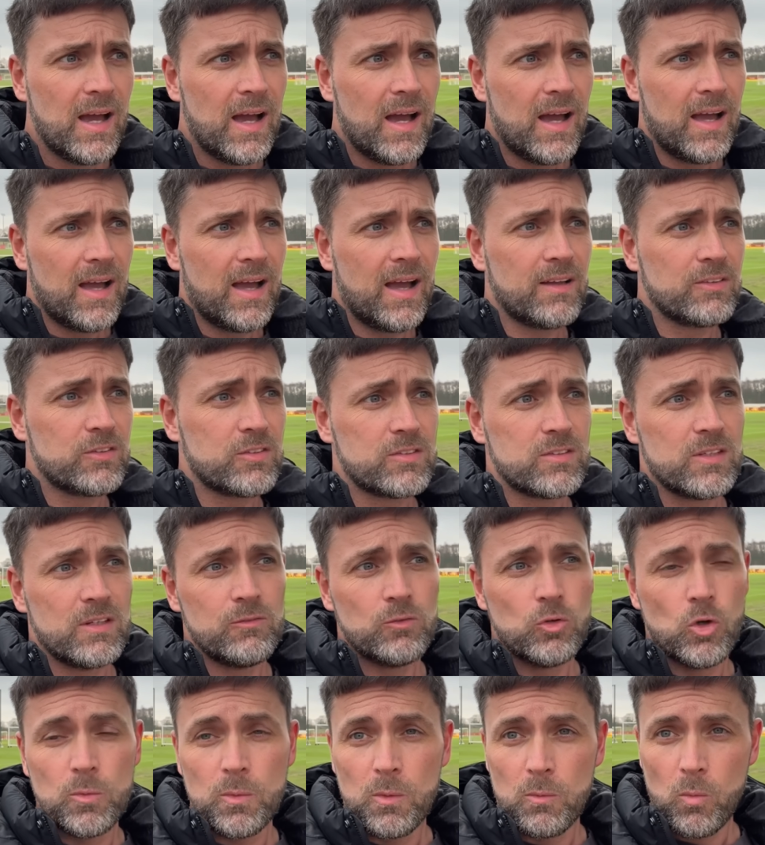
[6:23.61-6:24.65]
I just
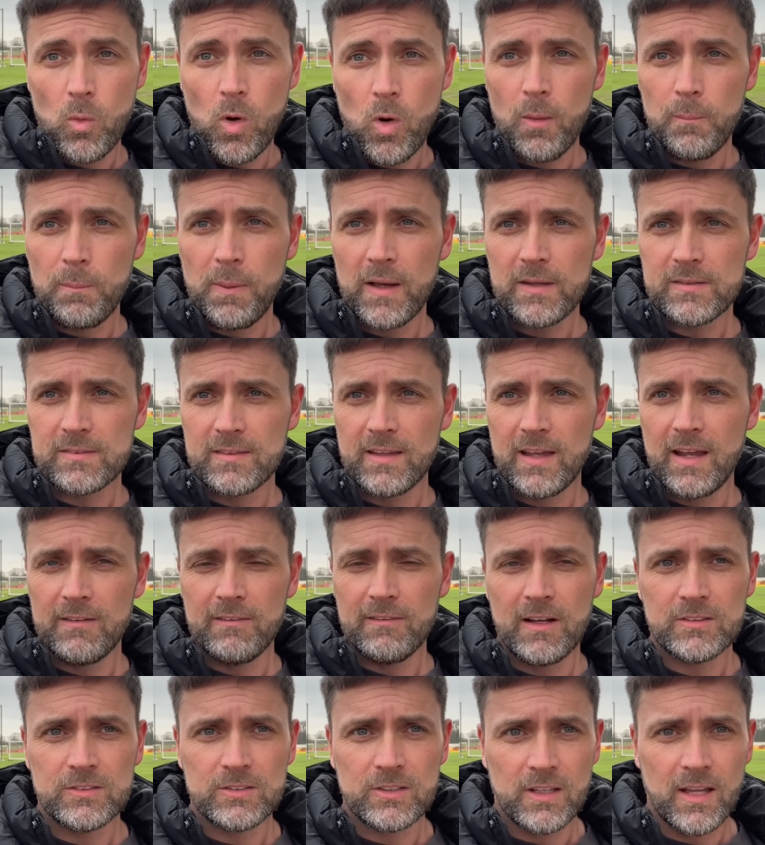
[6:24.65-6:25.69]
seen Ruben walk past
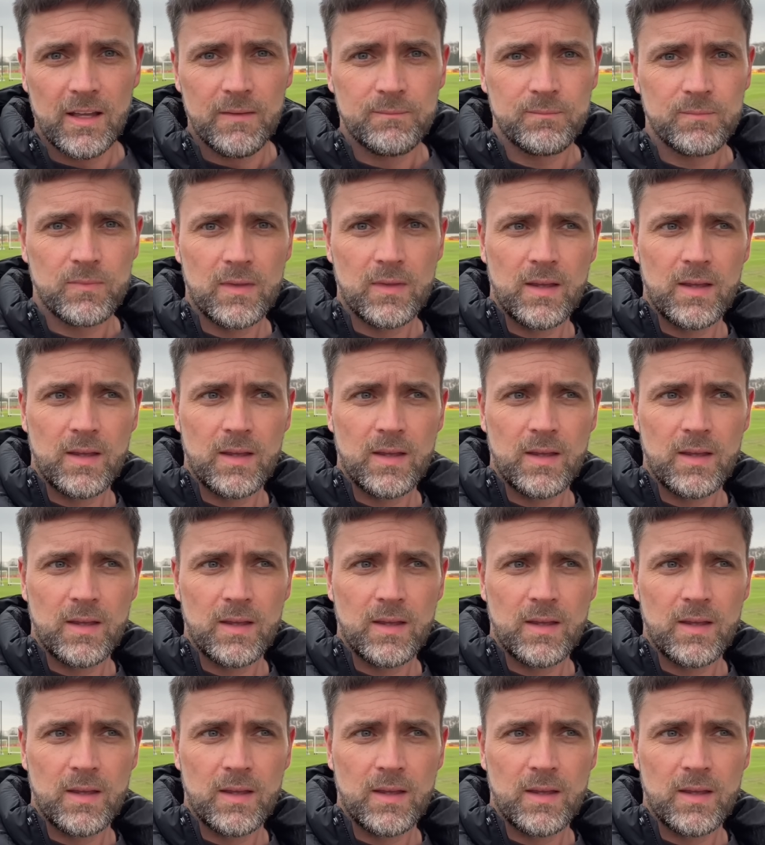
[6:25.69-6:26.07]
there, actually.